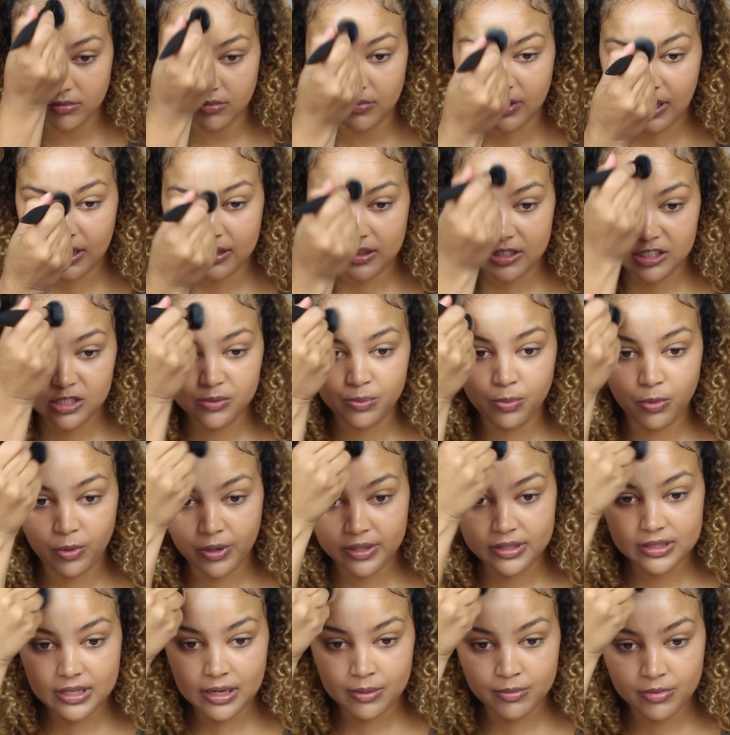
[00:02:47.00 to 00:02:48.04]
At this
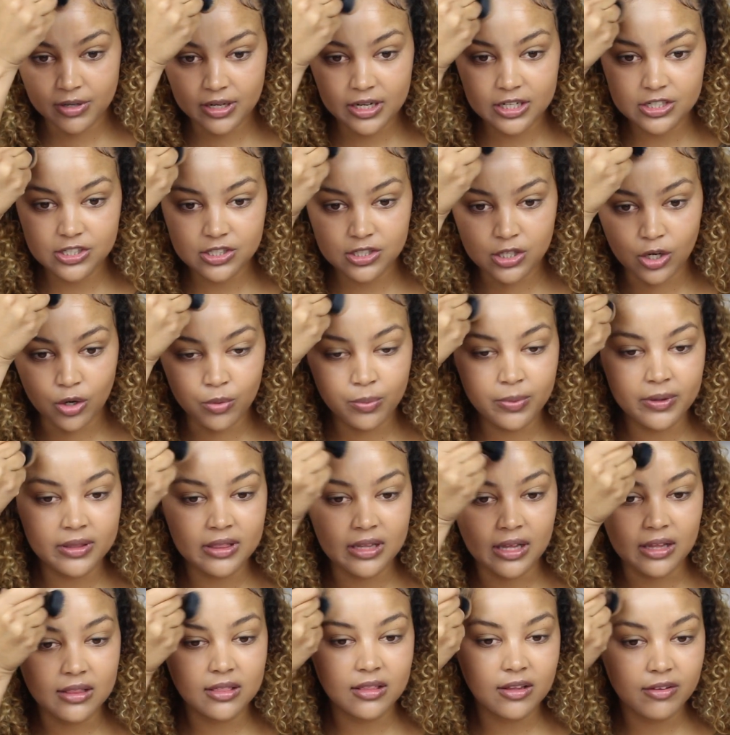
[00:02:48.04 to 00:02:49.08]
point, I'm really just hoping
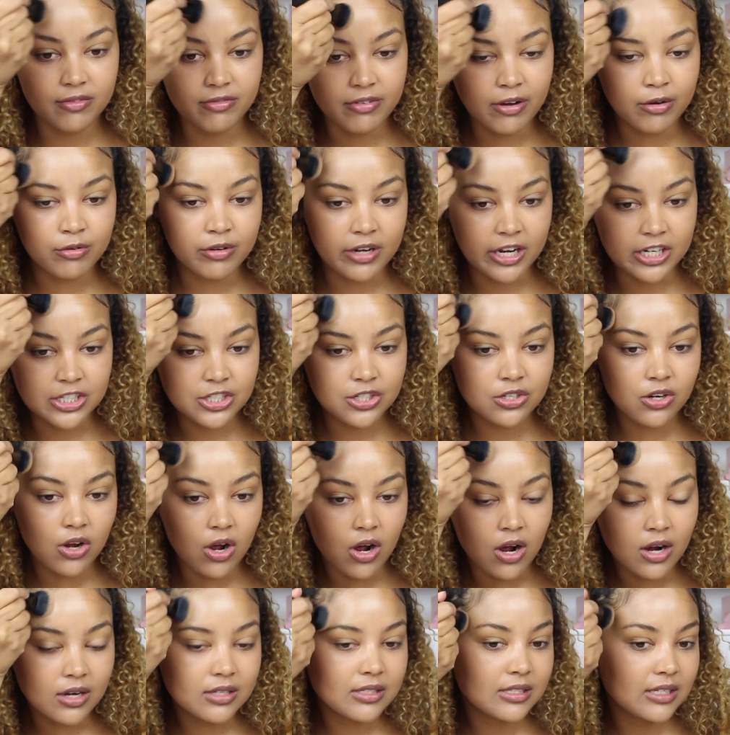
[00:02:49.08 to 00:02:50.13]
that the foundation
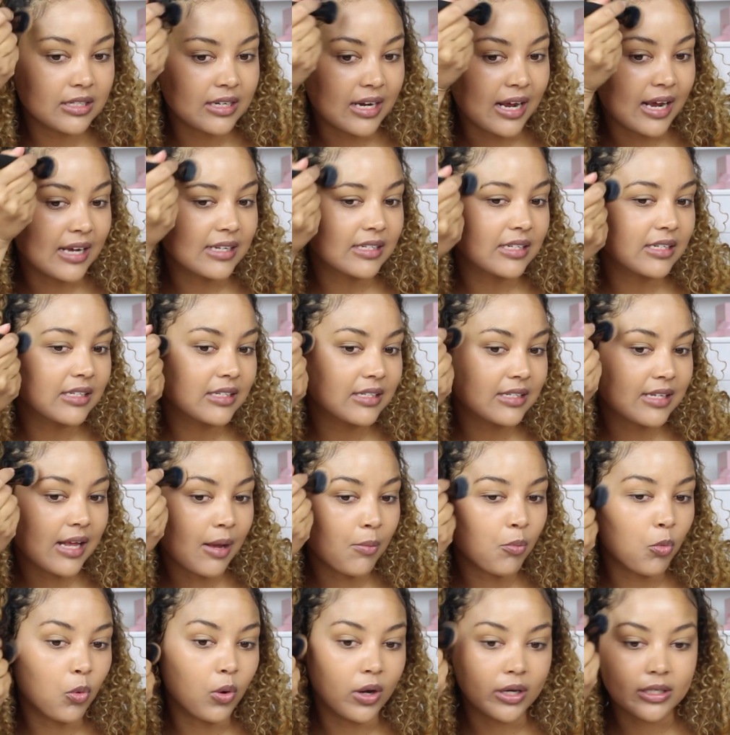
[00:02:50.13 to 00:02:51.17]
oxidizes
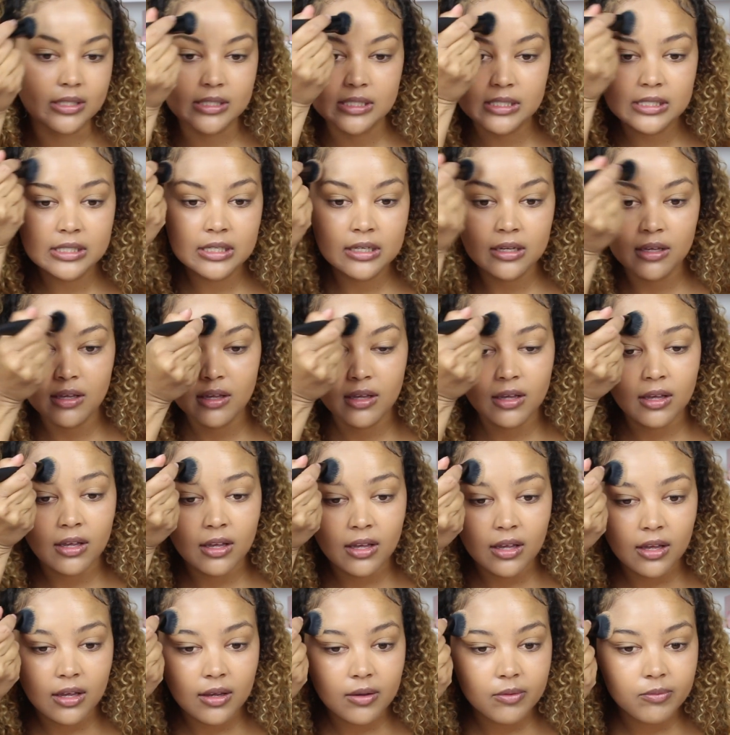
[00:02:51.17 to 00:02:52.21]
somewhat
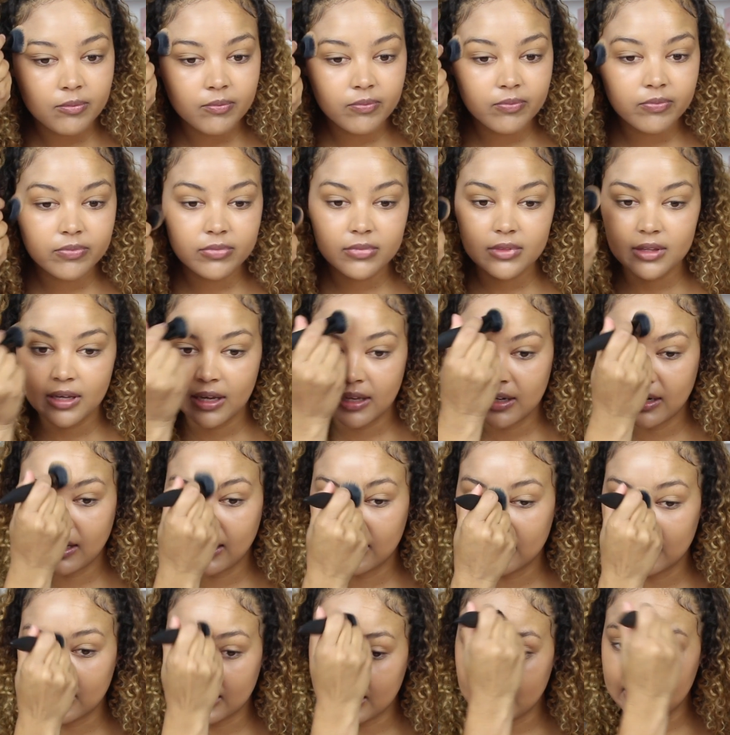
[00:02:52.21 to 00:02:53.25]
and
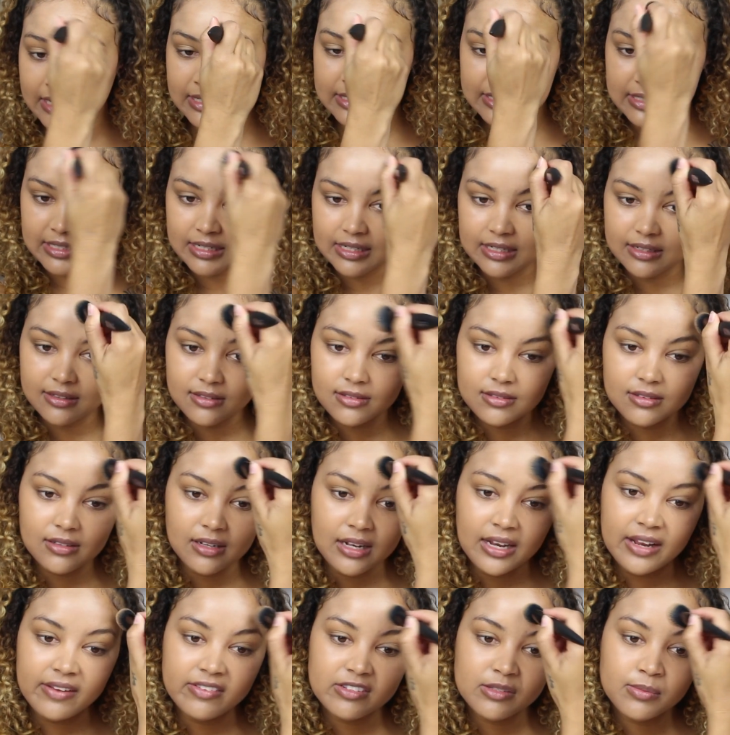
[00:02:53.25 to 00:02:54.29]
at least
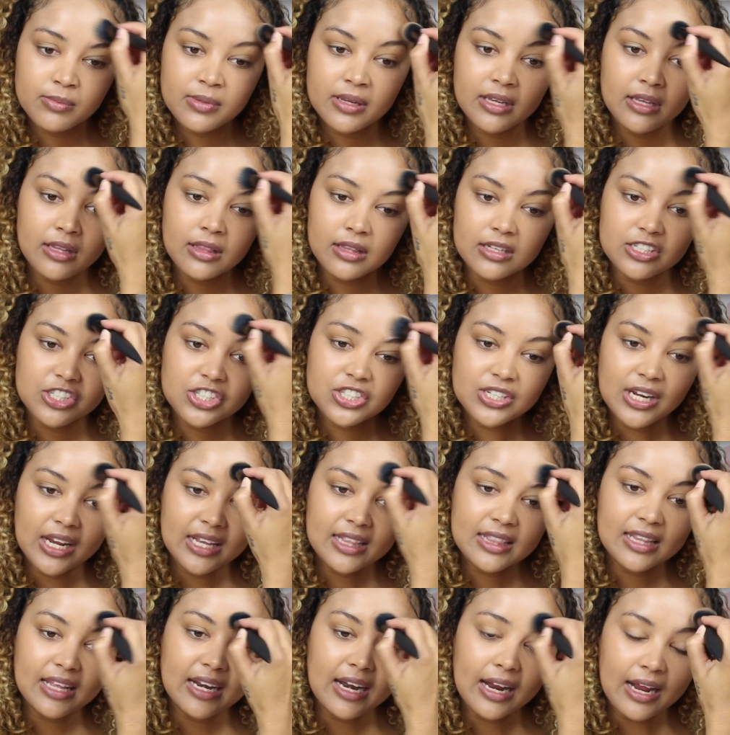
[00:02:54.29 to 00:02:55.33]
leaves me the
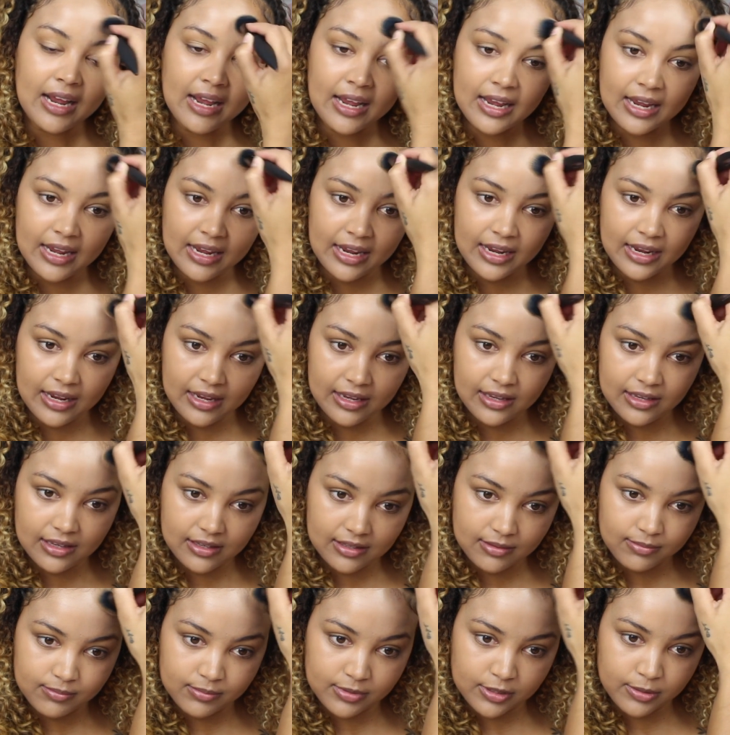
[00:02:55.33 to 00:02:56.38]
shade that I'm
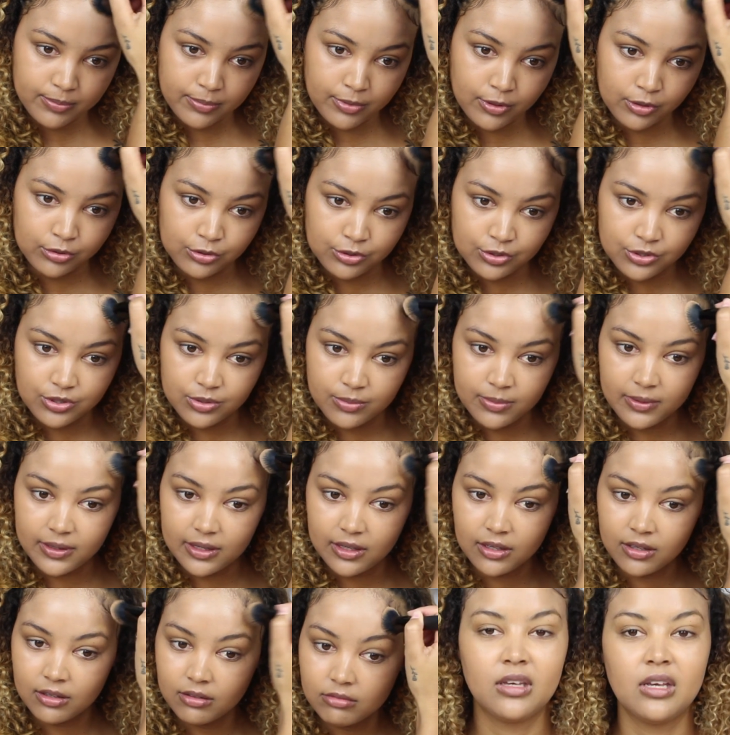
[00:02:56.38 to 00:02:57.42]
supposed to
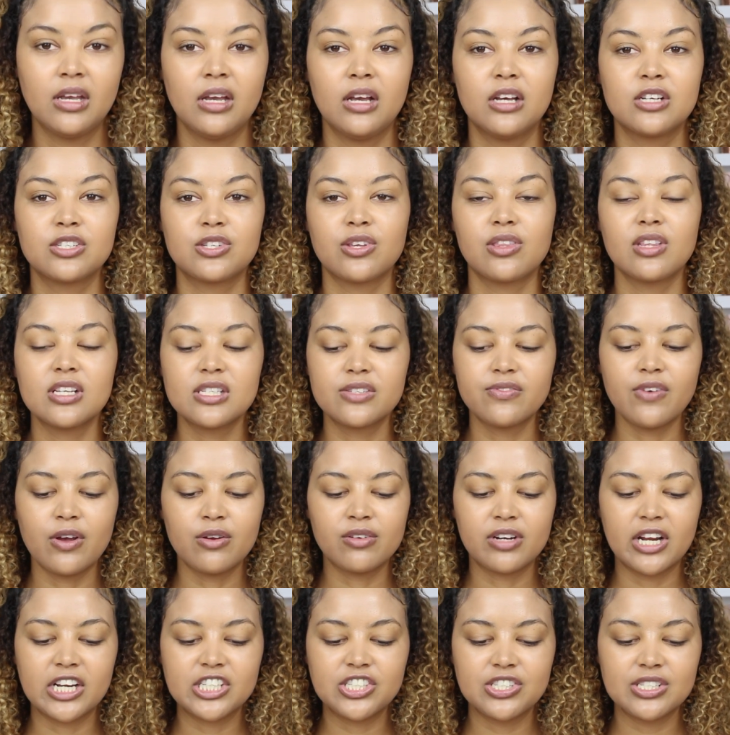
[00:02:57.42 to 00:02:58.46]
be. So this
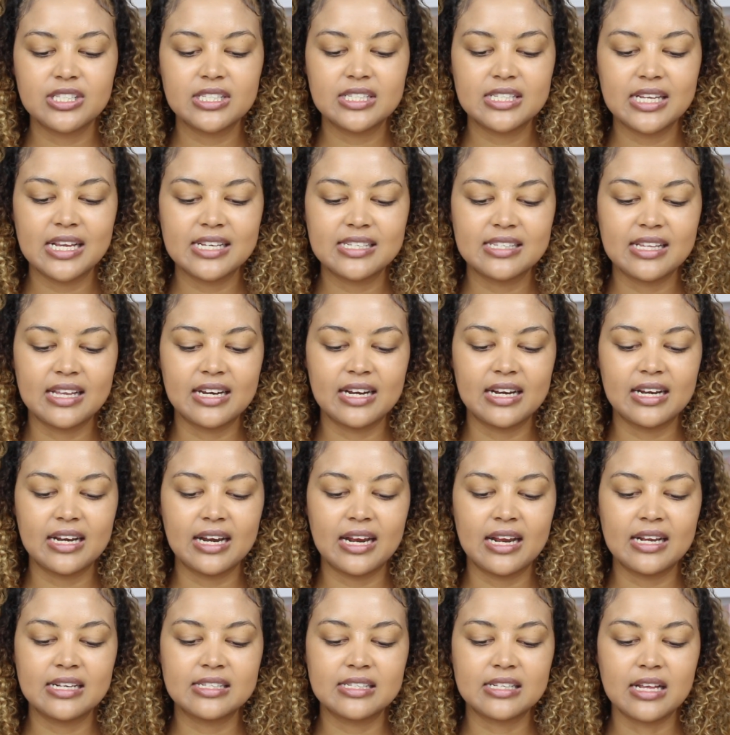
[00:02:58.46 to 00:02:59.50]
foundation says that it
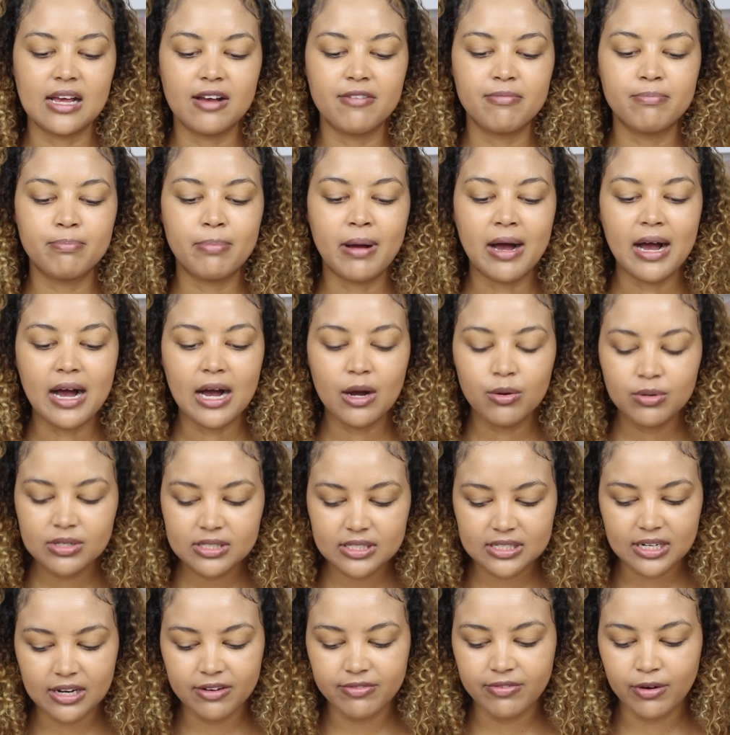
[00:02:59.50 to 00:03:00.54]
is a Power
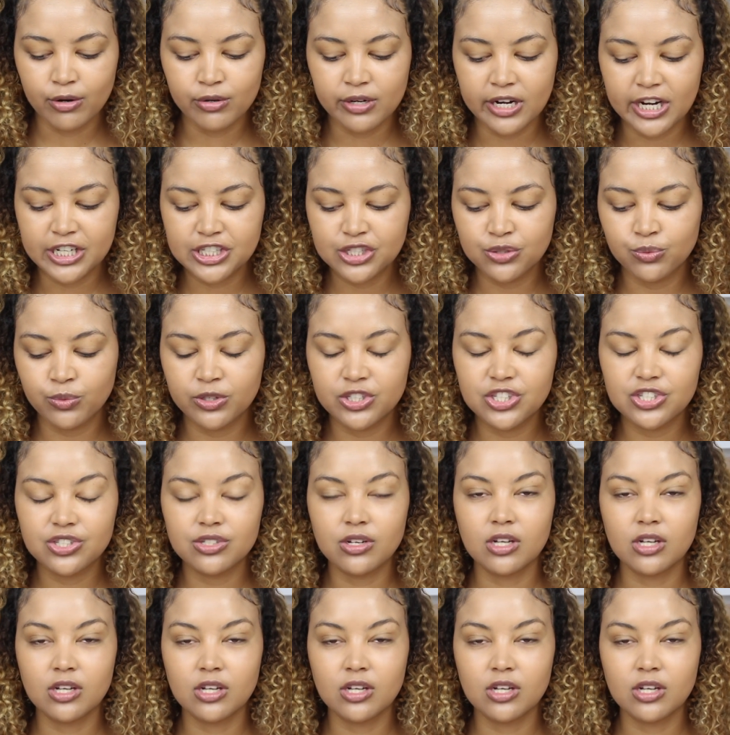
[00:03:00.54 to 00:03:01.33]
Stay foundation, which is